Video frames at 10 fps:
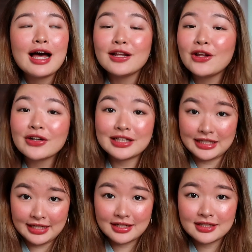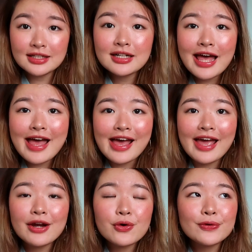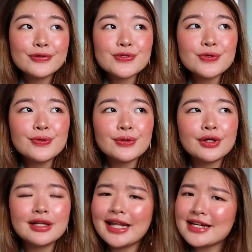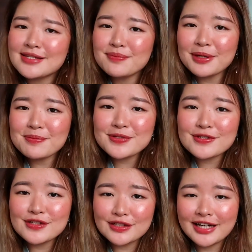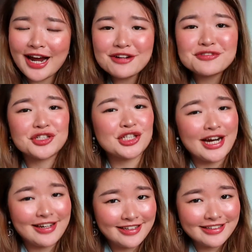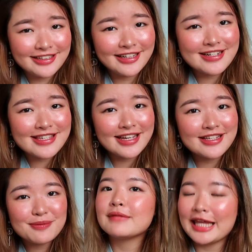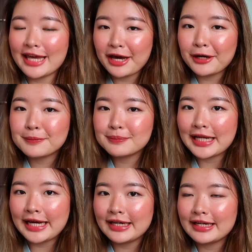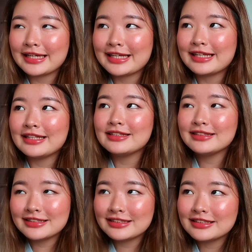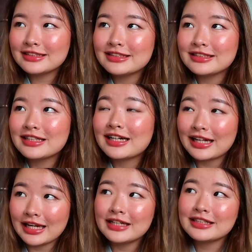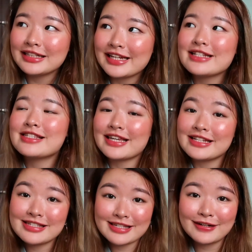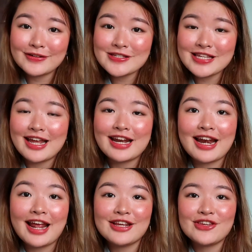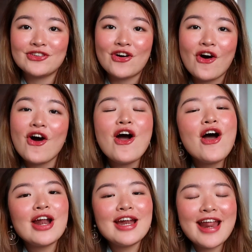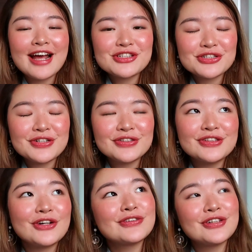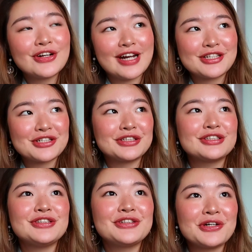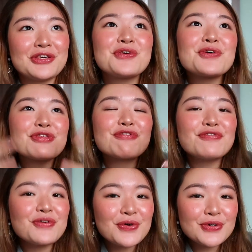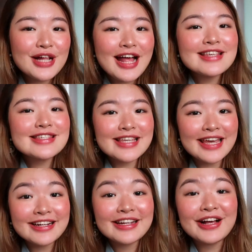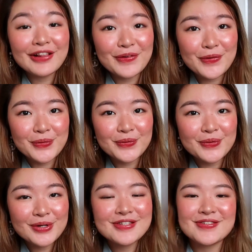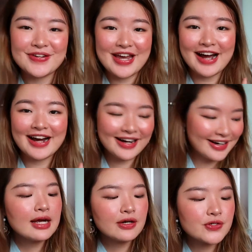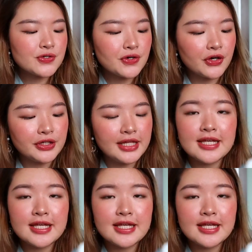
a lot cleaner and also like sometimes kind of shinier in a sense. They help like clear the dead skin cells and let your natural, no, not natural, your youthful skin glow. So yeah, I also got